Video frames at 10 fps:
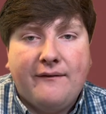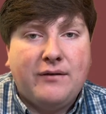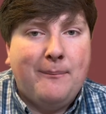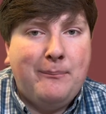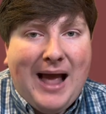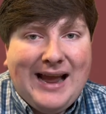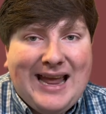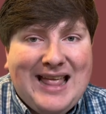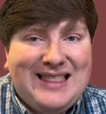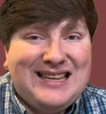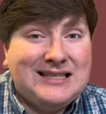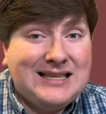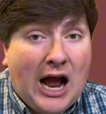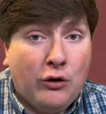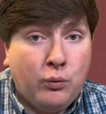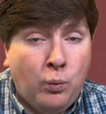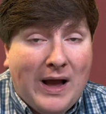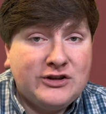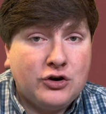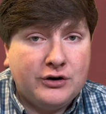from back in the
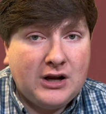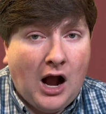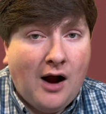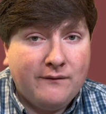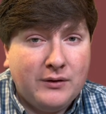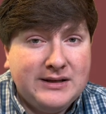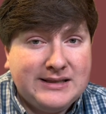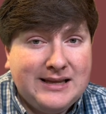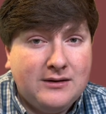Southwestern Conference.